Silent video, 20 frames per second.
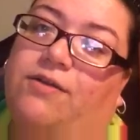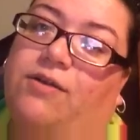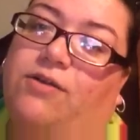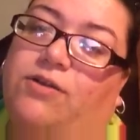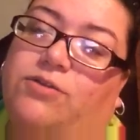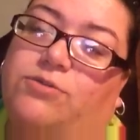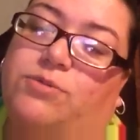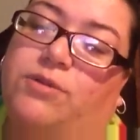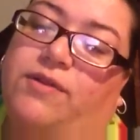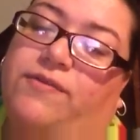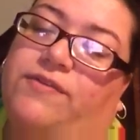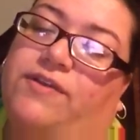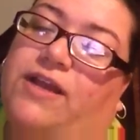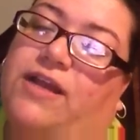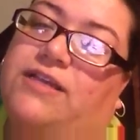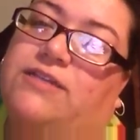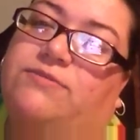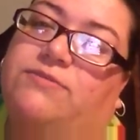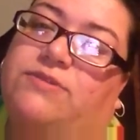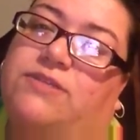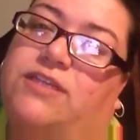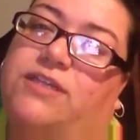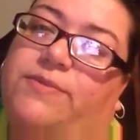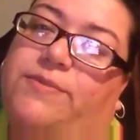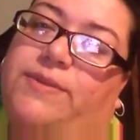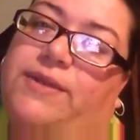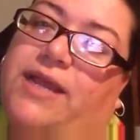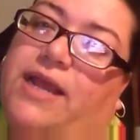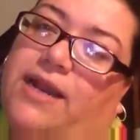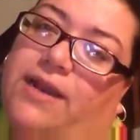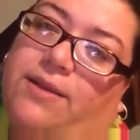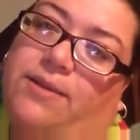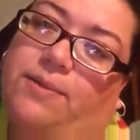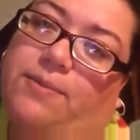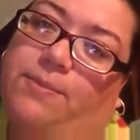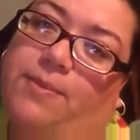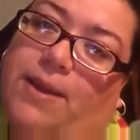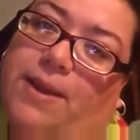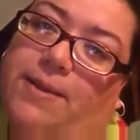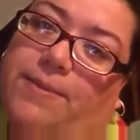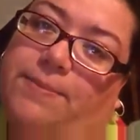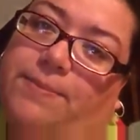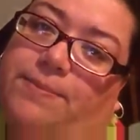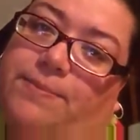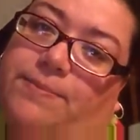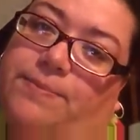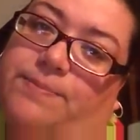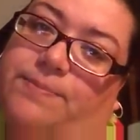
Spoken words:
Roadies, we love you guys. We'll see you manana. Bye.